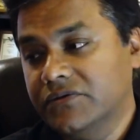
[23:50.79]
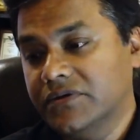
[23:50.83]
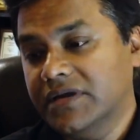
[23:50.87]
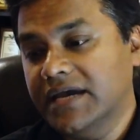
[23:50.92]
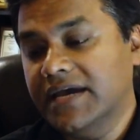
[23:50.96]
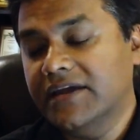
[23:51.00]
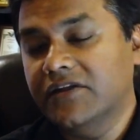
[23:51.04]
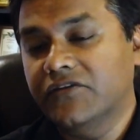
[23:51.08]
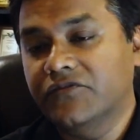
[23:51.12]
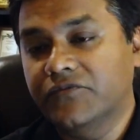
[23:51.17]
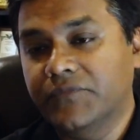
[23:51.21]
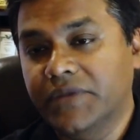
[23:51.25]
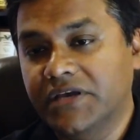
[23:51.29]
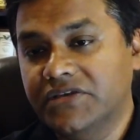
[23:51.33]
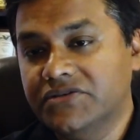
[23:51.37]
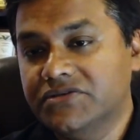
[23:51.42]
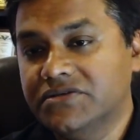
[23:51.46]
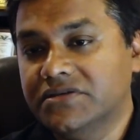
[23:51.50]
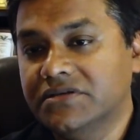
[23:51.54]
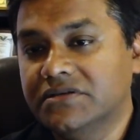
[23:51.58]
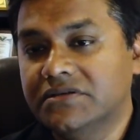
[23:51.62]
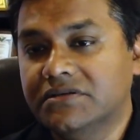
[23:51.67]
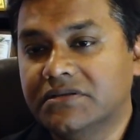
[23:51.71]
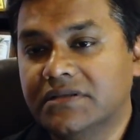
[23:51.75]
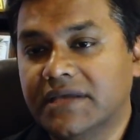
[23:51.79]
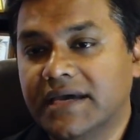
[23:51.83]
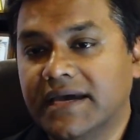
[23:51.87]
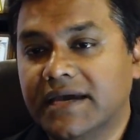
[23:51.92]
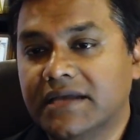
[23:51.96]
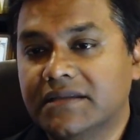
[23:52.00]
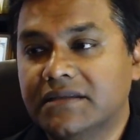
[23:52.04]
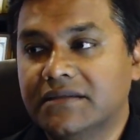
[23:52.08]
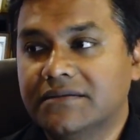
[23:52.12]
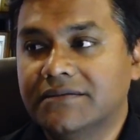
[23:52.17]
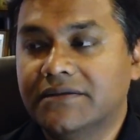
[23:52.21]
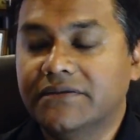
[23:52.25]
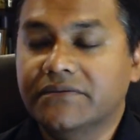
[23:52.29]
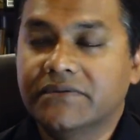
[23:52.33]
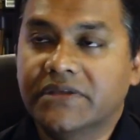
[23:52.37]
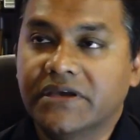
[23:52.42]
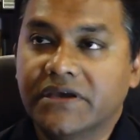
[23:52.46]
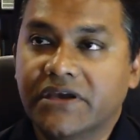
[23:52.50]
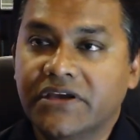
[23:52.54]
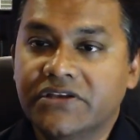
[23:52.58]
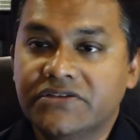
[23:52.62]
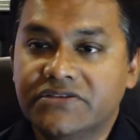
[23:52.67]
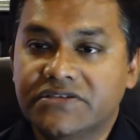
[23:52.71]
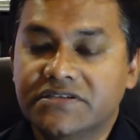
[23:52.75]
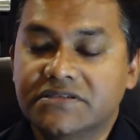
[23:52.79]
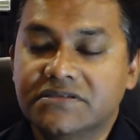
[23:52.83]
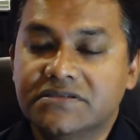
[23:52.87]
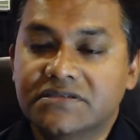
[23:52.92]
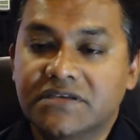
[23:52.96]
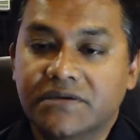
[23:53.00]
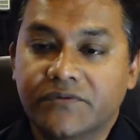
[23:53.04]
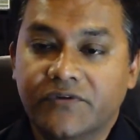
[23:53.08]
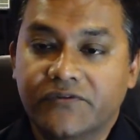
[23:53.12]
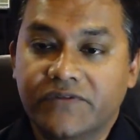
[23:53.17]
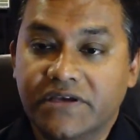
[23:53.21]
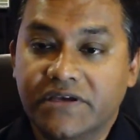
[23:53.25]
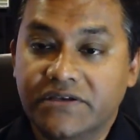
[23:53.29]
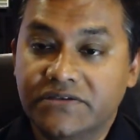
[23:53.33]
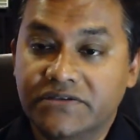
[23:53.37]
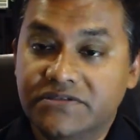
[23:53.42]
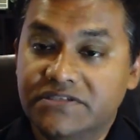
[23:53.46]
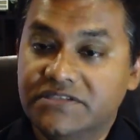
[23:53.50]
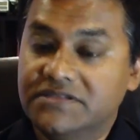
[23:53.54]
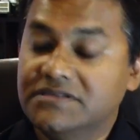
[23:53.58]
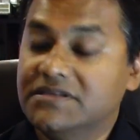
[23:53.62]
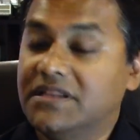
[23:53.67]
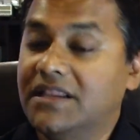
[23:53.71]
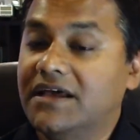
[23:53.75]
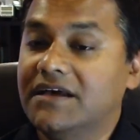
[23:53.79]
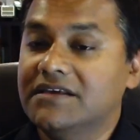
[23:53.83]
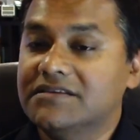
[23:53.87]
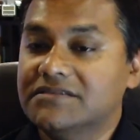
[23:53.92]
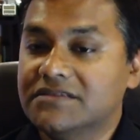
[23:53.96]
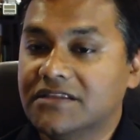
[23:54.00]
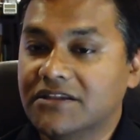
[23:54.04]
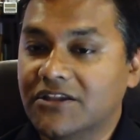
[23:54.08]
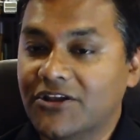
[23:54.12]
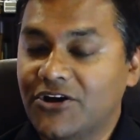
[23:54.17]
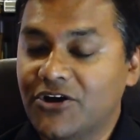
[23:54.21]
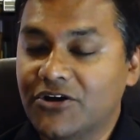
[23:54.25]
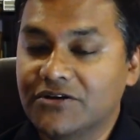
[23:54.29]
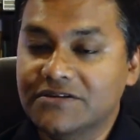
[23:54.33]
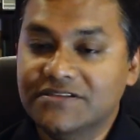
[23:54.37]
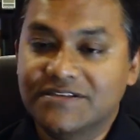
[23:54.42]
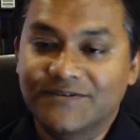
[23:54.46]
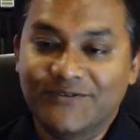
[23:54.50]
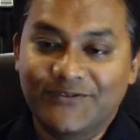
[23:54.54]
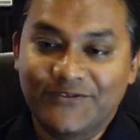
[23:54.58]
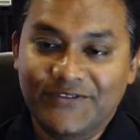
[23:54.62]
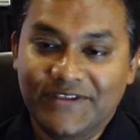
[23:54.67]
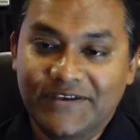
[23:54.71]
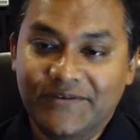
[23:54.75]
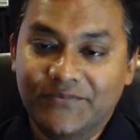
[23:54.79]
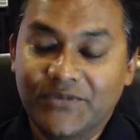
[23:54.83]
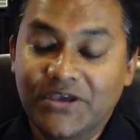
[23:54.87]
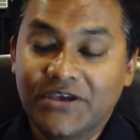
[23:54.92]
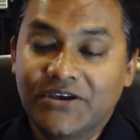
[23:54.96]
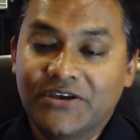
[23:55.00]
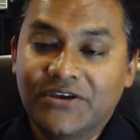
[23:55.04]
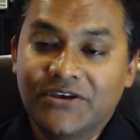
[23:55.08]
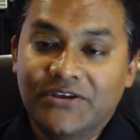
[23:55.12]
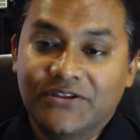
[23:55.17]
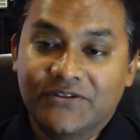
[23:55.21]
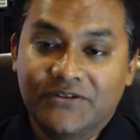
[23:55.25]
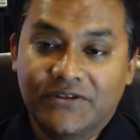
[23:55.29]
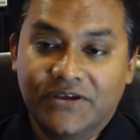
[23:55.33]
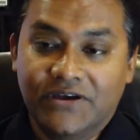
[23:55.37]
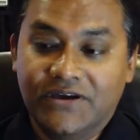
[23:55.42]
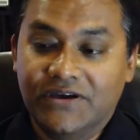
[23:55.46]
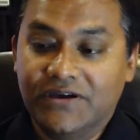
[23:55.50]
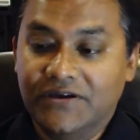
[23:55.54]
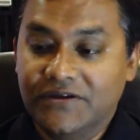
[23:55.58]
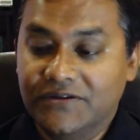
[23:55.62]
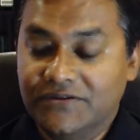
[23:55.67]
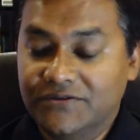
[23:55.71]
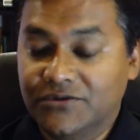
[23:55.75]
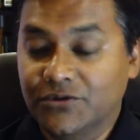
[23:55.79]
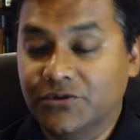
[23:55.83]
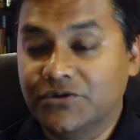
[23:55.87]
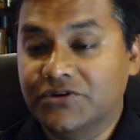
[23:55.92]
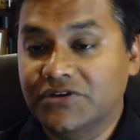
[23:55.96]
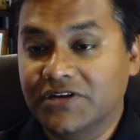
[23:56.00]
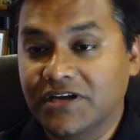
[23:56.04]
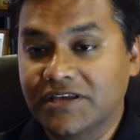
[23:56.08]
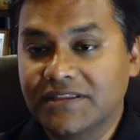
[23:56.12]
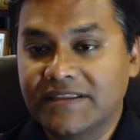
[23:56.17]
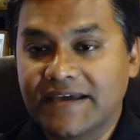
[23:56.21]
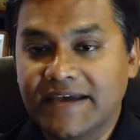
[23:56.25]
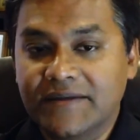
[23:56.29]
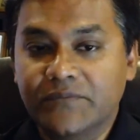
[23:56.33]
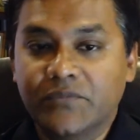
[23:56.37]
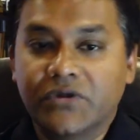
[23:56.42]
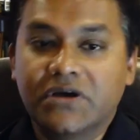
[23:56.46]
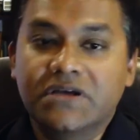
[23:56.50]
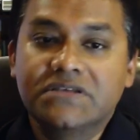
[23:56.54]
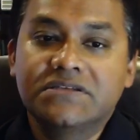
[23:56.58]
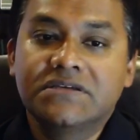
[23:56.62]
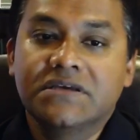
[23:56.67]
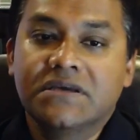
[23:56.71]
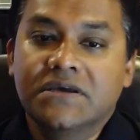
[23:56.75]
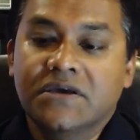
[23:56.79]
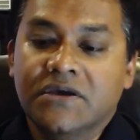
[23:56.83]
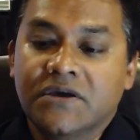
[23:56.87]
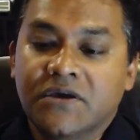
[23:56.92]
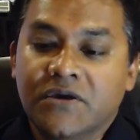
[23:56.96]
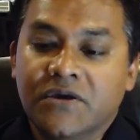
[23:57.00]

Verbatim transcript: You kind of mentioned that the engines, some of the engines last long, some of them the, don't run that much.